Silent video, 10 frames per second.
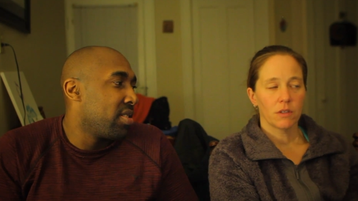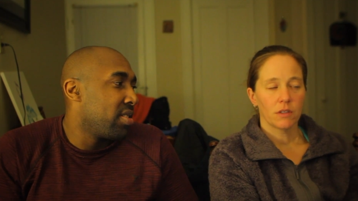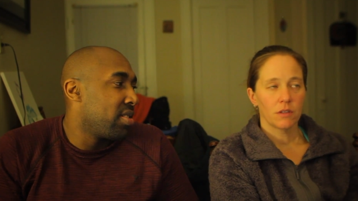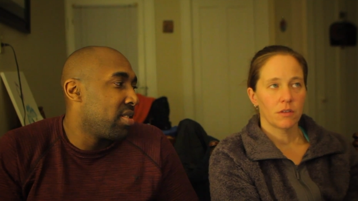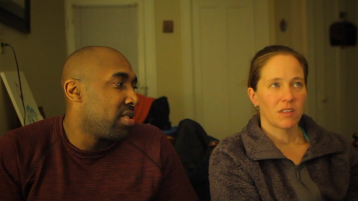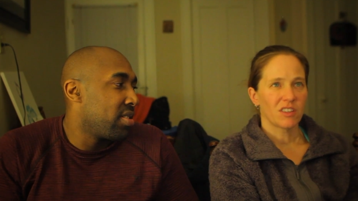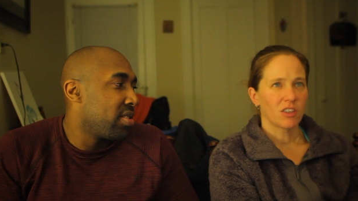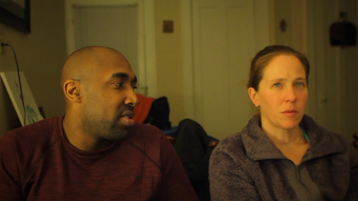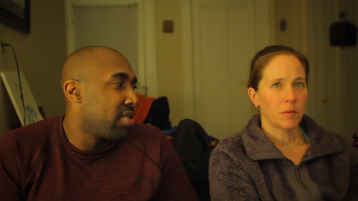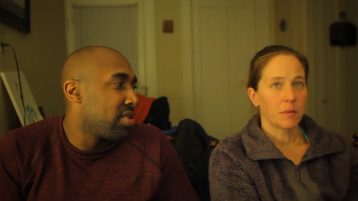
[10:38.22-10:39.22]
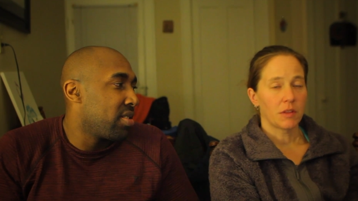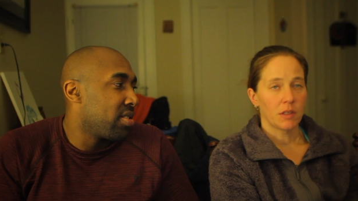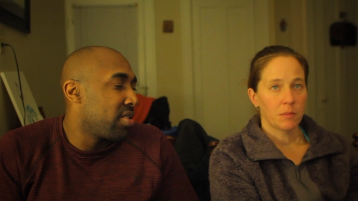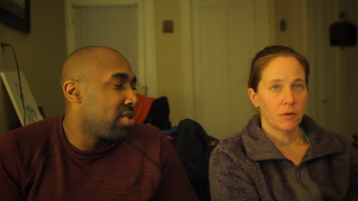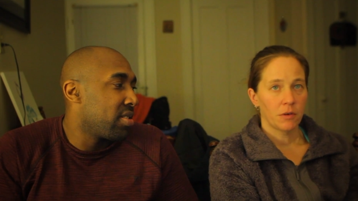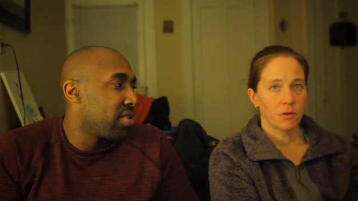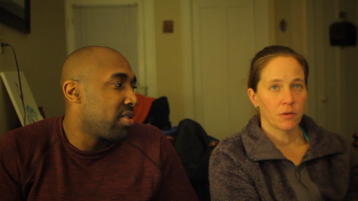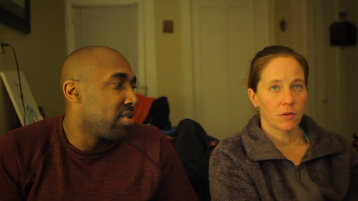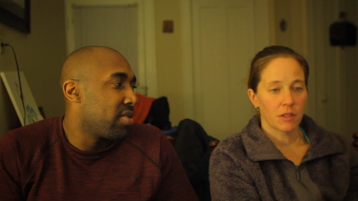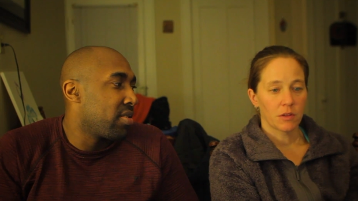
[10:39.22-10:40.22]
Speaker 1: uh, they're not the army, but the imperial
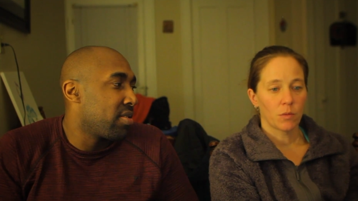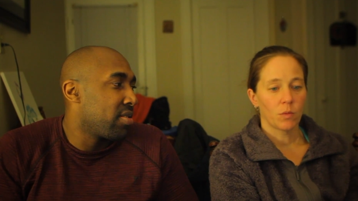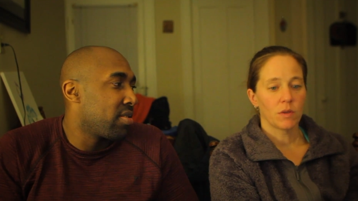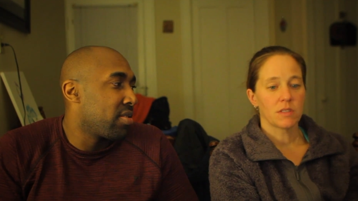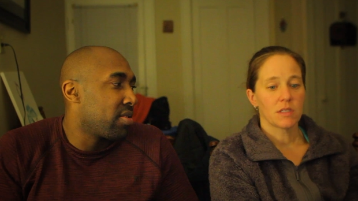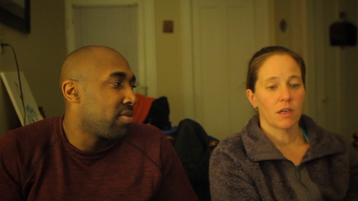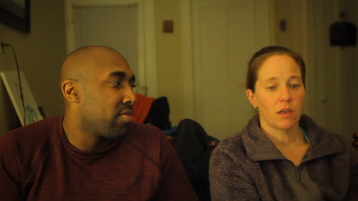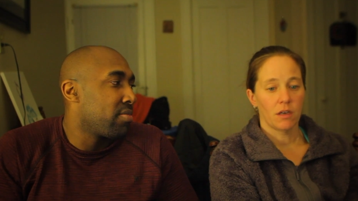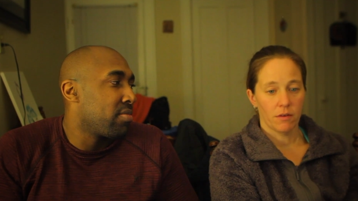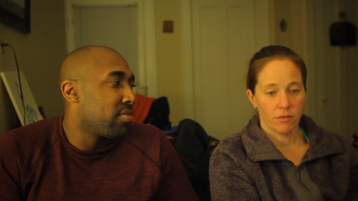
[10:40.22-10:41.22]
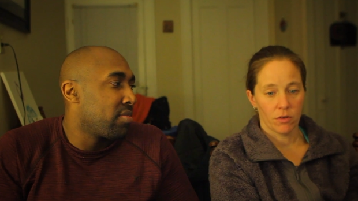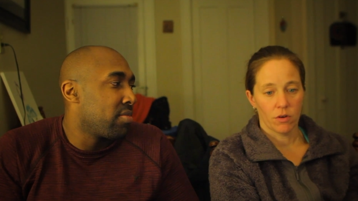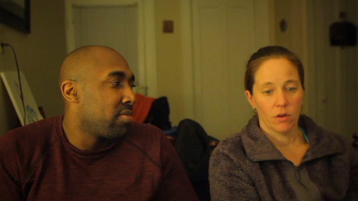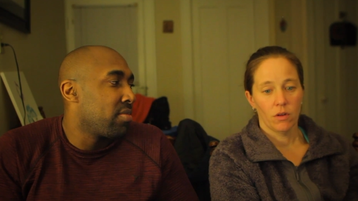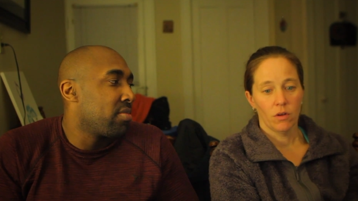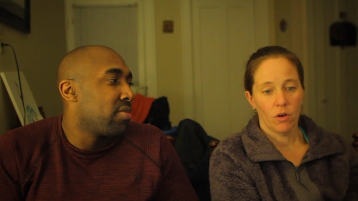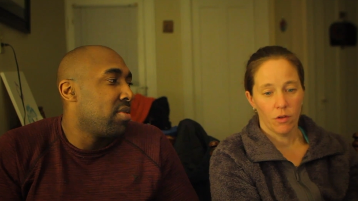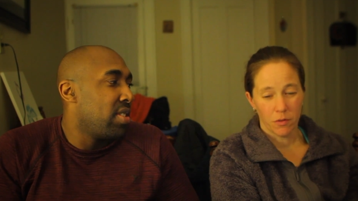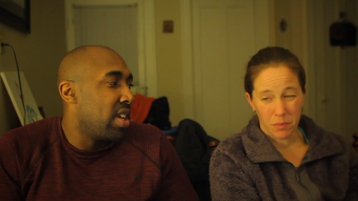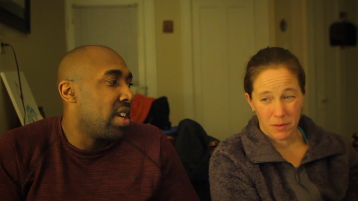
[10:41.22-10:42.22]
are like the ones that govern
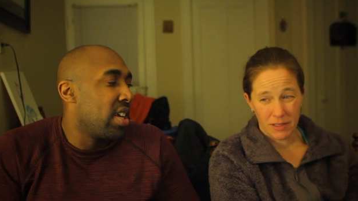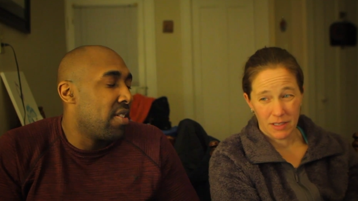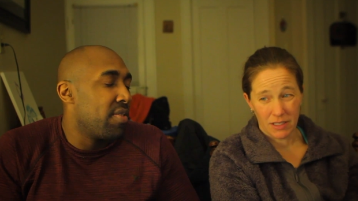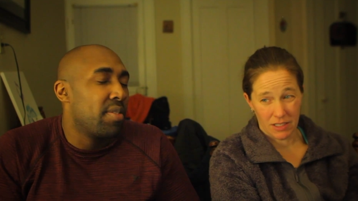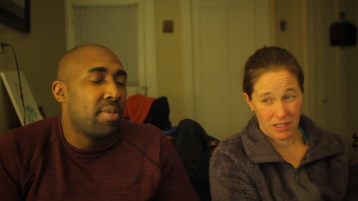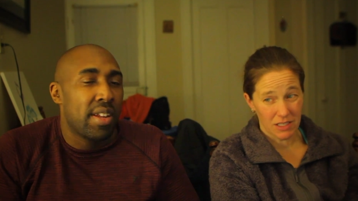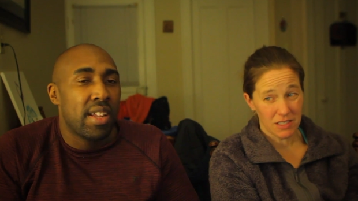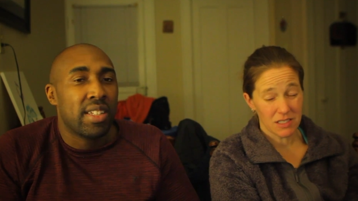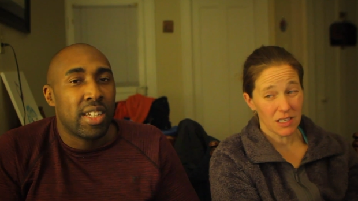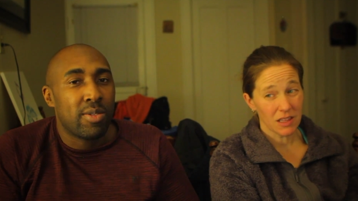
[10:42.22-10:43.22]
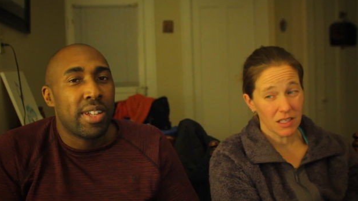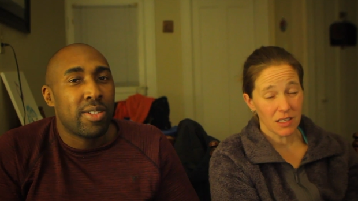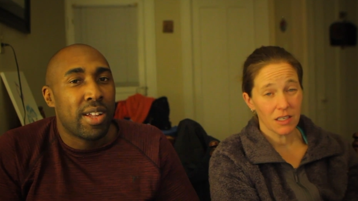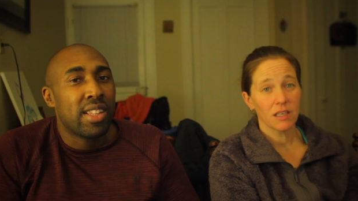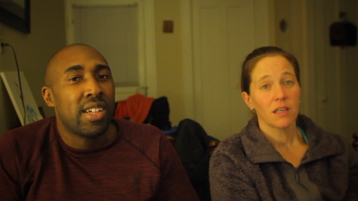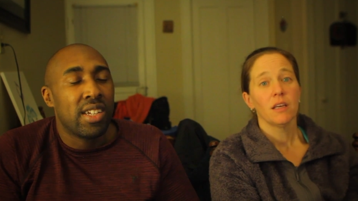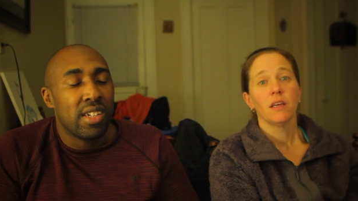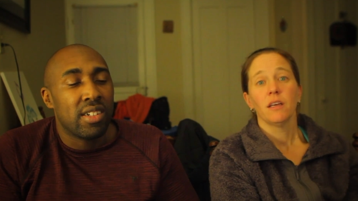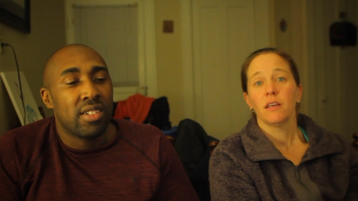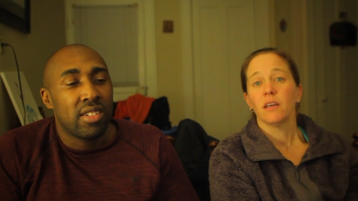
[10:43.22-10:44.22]
all the yeah, govern planets. planets. That's, I that's what I think.
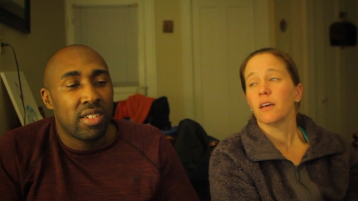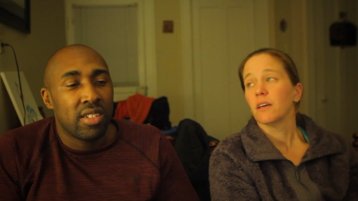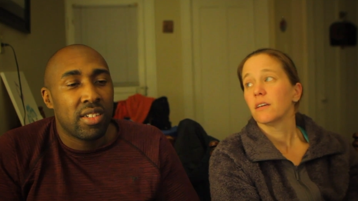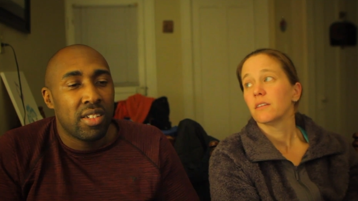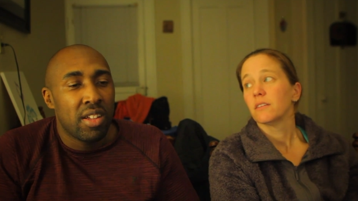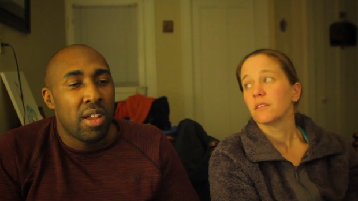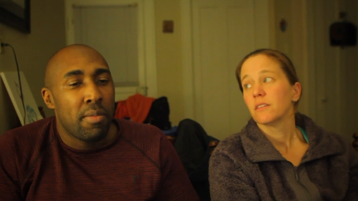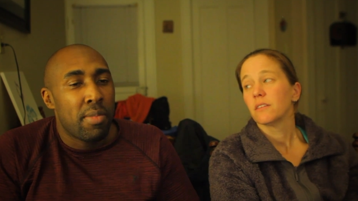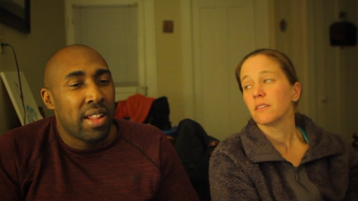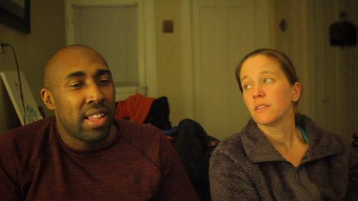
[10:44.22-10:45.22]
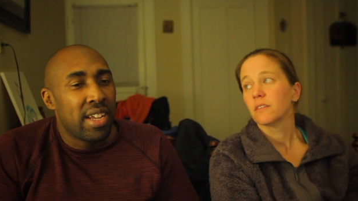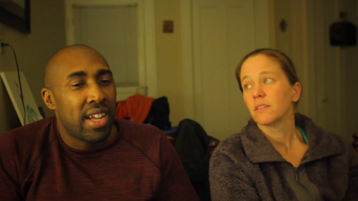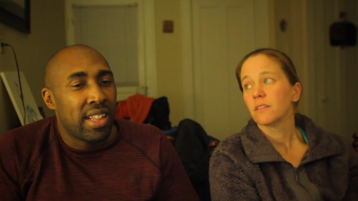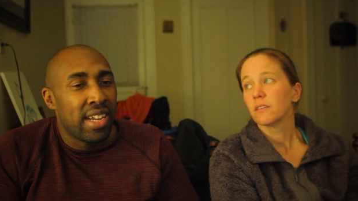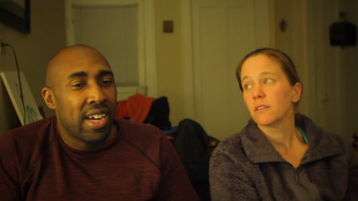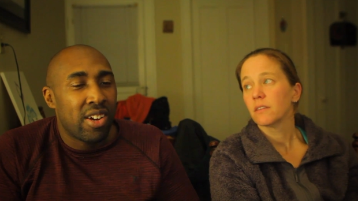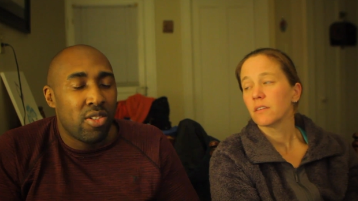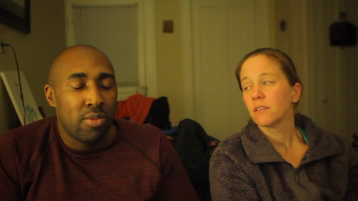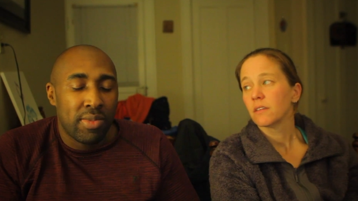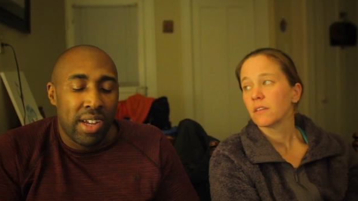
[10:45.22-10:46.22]
Speaker 2: Yeah, yeah. But I think I think I
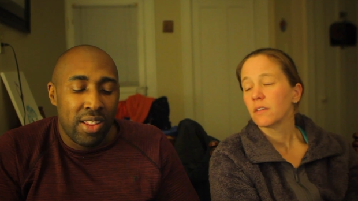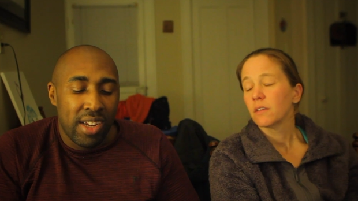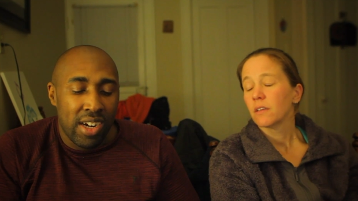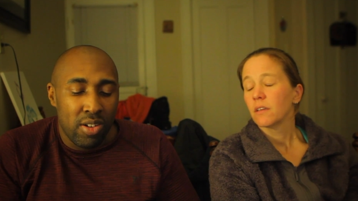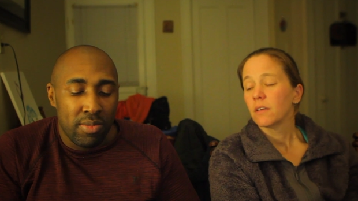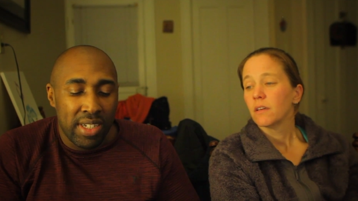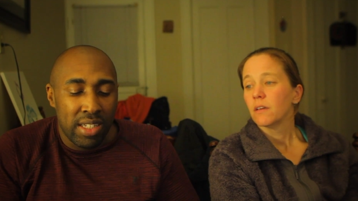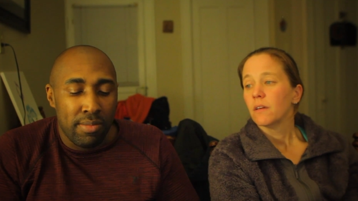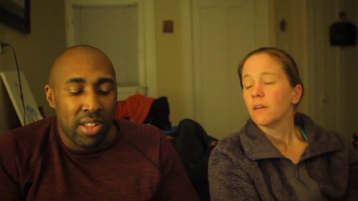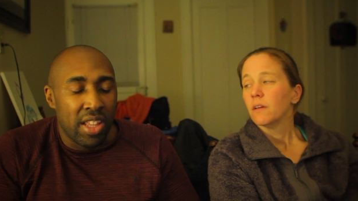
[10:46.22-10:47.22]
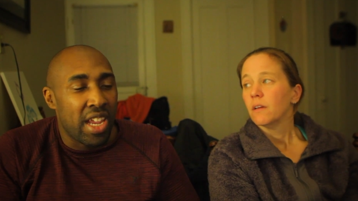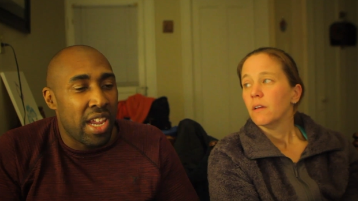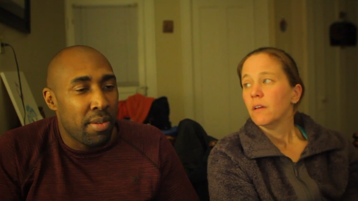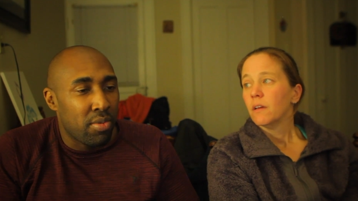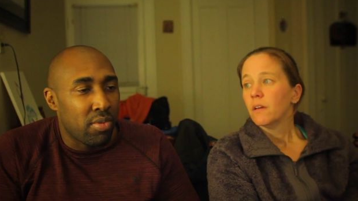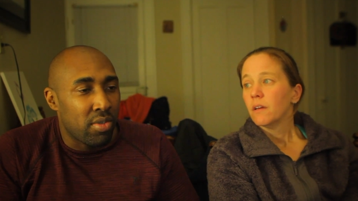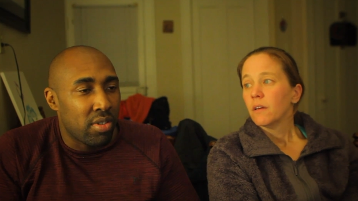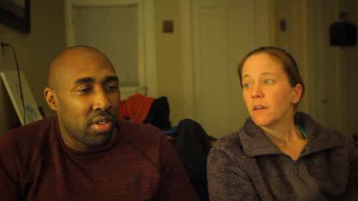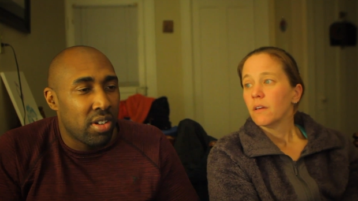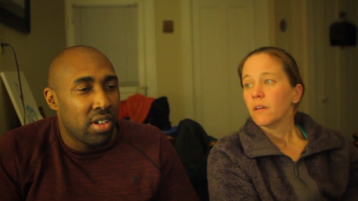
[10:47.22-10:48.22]
heard him. I think I heard him say something about the
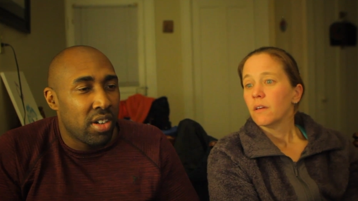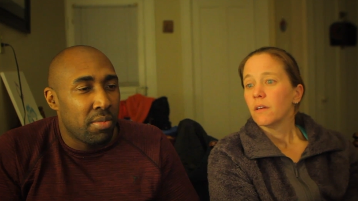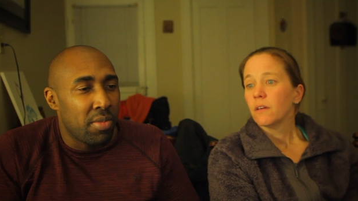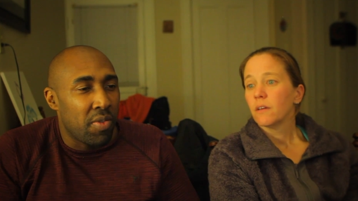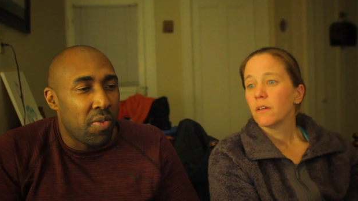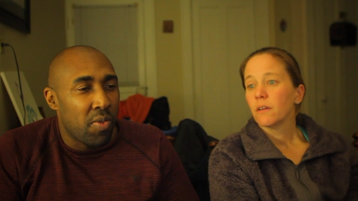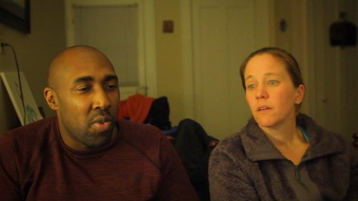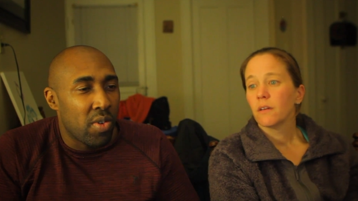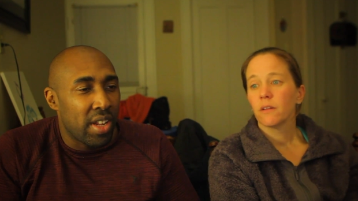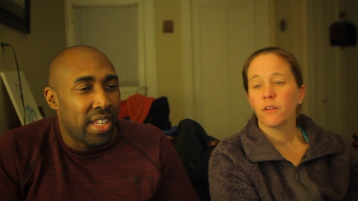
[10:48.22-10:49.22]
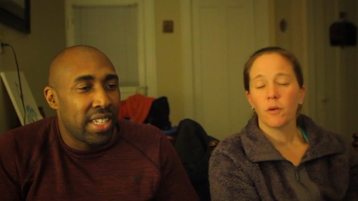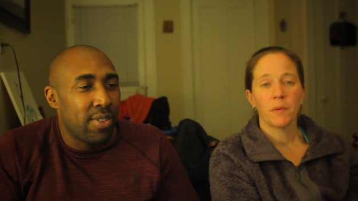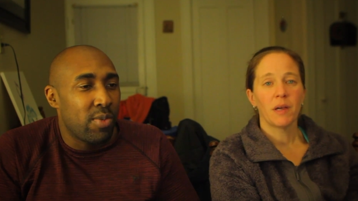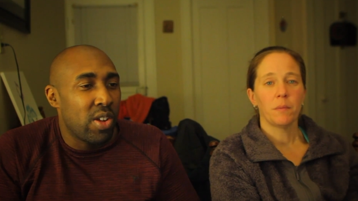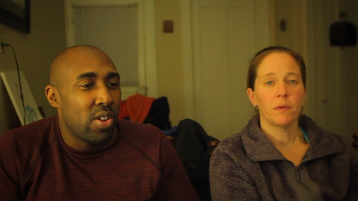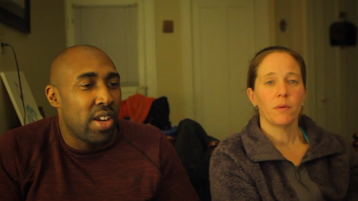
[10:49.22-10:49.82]
emperor before. They there said we do